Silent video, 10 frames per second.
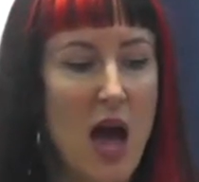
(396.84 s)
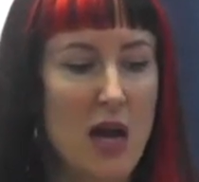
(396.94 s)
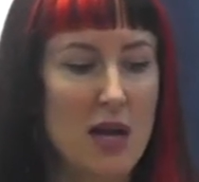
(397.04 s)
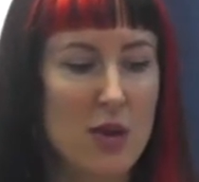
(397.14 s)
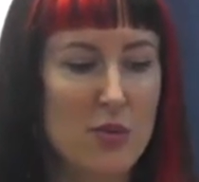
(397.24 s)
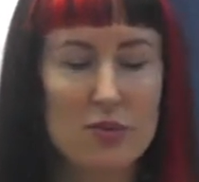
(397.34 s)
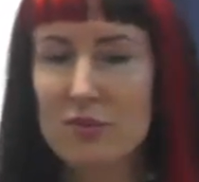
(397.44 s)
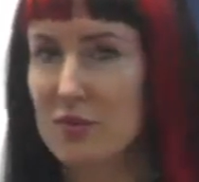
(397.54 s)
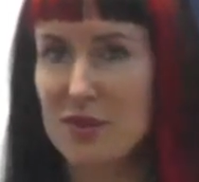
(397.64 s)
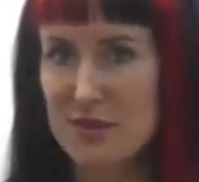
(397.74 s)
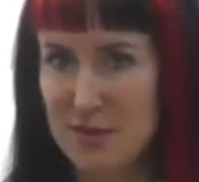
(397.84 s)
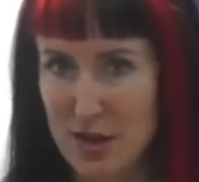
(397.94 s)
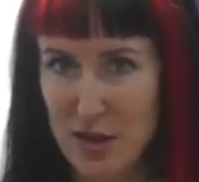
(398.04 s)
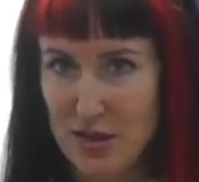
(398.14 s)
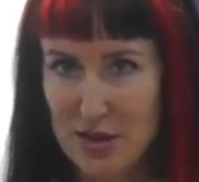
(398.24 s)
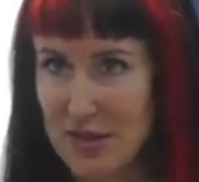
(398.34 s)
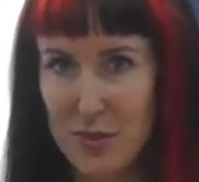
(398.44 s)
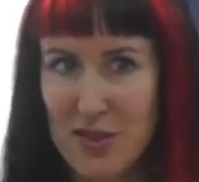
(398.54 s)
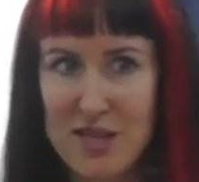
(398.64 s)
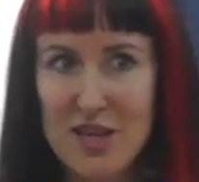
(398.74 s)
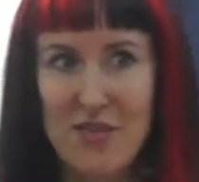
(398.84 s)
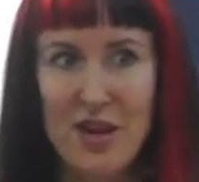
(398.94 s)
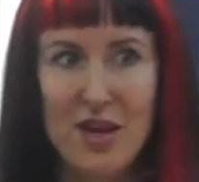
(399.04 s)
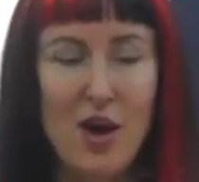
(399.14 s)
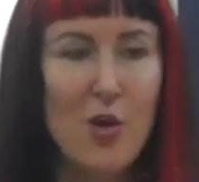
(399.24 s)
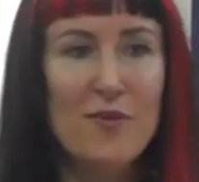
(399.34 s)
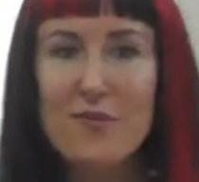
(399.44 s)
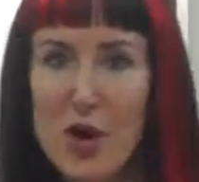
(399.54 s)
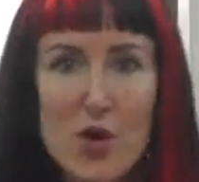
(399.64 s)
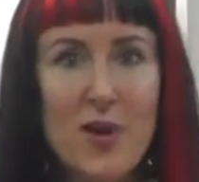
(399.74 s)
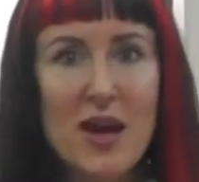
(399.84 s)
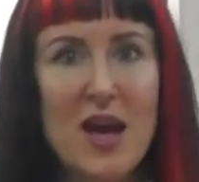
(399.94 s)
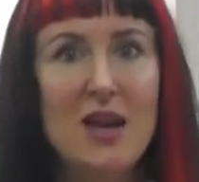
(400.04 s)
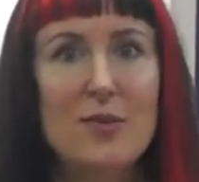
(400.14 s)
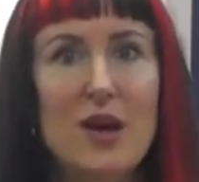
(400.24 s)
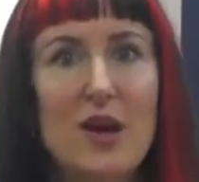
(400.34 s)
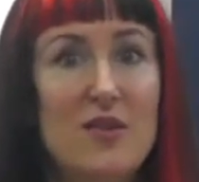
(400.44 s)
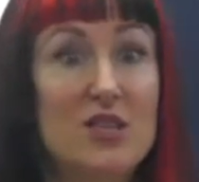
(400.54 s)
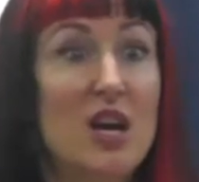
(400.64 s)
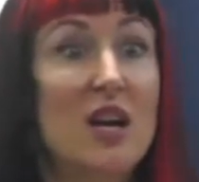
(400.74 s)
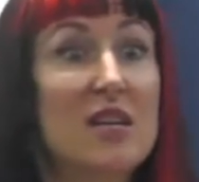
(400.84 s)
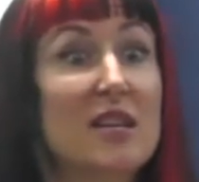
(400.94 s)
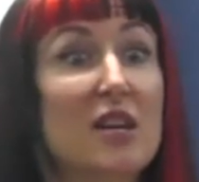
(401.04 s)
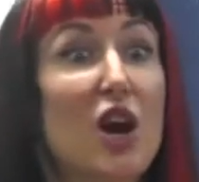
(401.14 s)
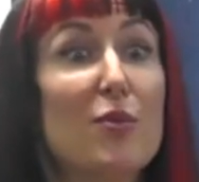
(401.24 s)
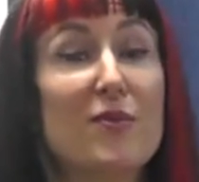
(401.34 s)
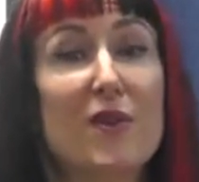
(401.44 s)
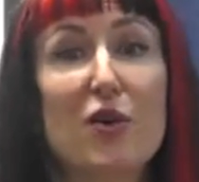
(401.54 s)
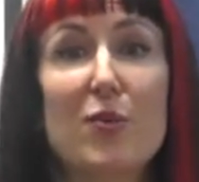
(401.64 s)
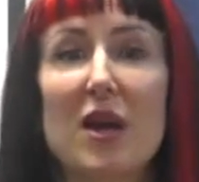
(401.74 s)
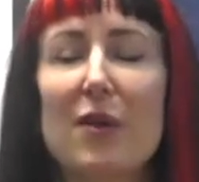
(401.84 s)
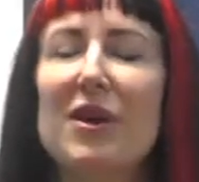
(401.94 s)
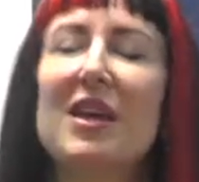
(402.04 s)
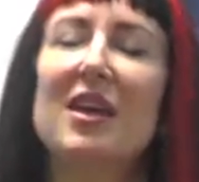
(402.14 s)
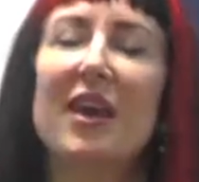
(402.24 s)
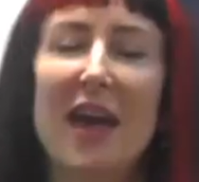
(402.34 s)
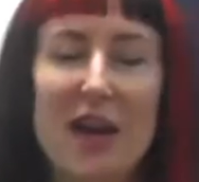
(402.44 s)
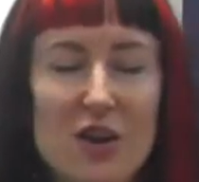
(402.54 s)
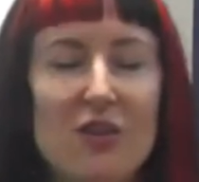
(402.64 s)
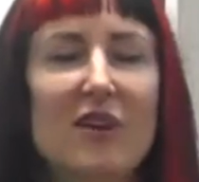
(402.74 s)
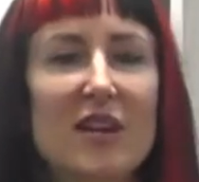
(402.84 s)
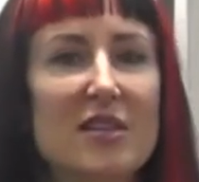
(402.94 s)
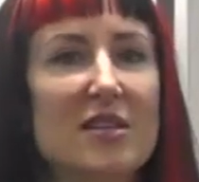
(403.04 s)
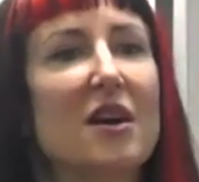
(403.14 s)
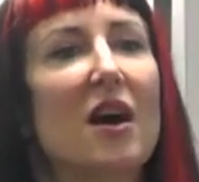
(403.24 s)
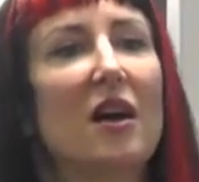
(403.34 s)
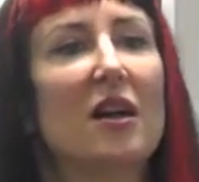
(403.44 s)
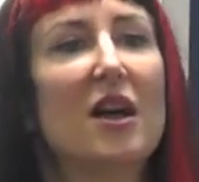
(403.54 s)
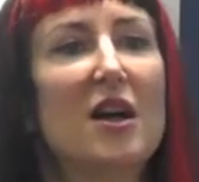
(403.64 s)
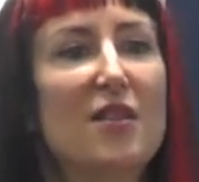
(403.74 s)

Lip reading: and he doesn't appear to have any internalised any homophobia, but he cannot reconcile